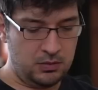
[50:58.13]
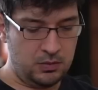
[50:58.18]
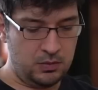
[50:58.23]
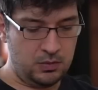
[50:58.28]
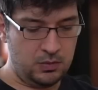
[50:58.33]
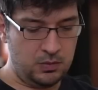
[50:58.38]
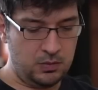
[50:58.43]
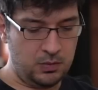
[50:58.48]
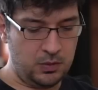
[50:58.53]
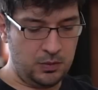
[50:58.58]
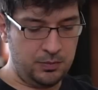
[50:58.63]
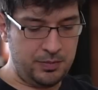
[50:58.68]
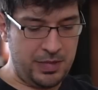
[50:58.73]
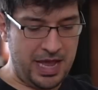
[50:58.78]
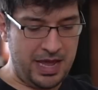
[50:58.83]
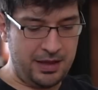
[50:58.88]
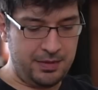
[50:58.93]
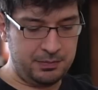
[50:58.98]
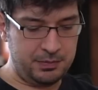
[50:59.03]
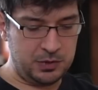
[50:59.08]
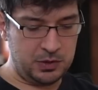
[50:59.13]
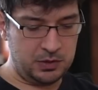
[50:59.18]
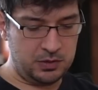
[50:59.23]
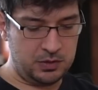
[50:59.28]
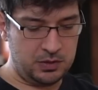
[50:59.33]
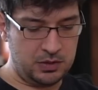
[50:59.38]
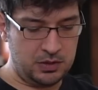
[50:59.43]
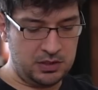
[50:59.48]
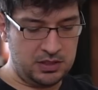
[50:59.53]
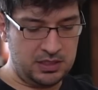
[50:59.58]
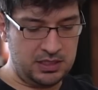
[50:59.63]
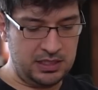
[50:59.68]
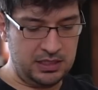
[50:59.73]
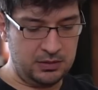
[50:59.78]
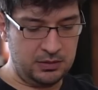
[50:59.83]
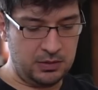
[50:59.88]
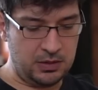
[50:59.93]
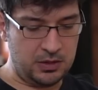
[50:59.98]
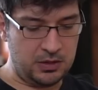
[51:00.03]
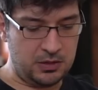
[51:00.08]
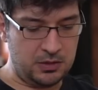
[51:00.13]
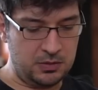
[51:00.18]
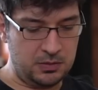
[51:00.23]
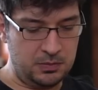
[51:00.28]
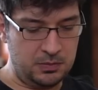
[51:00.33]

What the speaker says: were mapped to 0,